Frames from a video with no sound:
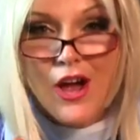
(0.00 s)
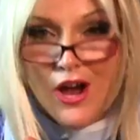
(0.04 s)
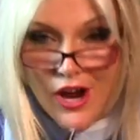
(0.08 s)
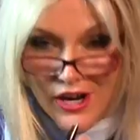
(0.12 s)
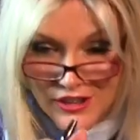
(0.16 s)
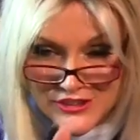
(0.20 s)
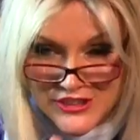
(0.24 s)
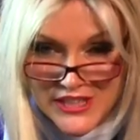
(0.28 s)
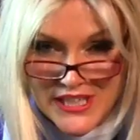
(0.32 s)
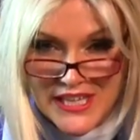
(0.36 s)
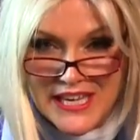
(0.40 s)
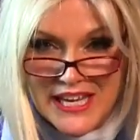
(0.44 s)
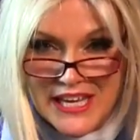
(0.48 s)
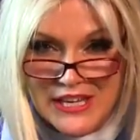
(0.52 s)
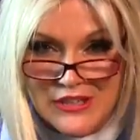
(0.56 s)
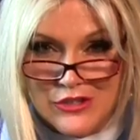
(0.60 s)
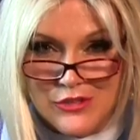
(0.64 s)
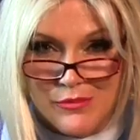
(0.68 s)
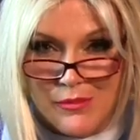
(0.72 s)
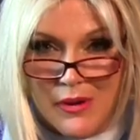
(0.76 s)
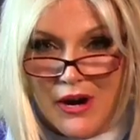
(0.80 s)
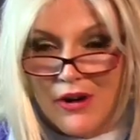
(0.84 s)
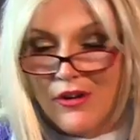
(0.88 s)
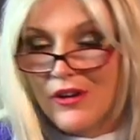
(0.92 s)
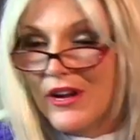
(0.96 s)
I'll see you again
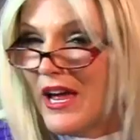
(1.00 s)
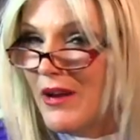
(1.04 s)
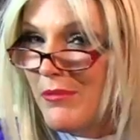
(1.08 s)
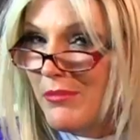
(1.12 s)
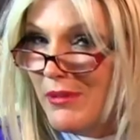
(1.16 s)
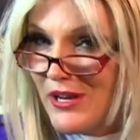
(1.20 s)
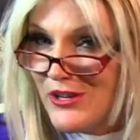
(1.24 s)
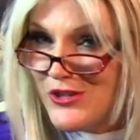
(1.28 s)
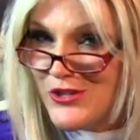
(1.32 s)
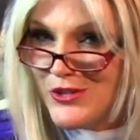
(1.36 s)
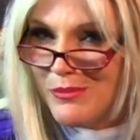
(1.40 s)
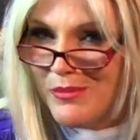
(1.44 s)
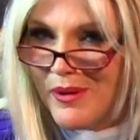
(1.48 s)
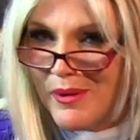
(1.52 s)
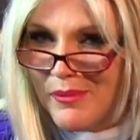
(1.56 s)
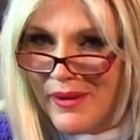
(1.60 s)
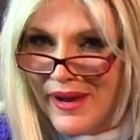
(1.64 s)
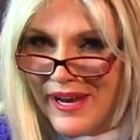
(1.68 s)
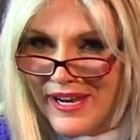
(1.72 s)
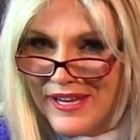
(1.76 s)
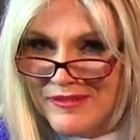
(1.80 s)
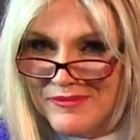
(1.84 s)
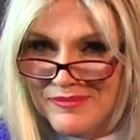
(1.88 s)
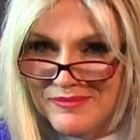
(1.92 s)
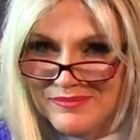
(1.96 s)
tomorrow. God bless you.
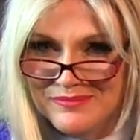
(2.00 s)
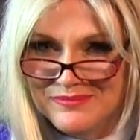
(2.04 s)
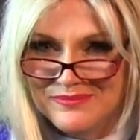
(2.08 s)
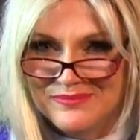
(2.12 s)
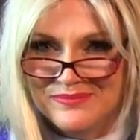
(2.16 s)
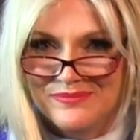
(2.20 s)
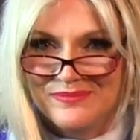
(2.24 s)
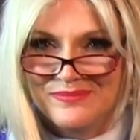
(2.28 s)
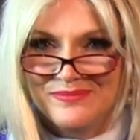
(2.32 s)
Bye-bye.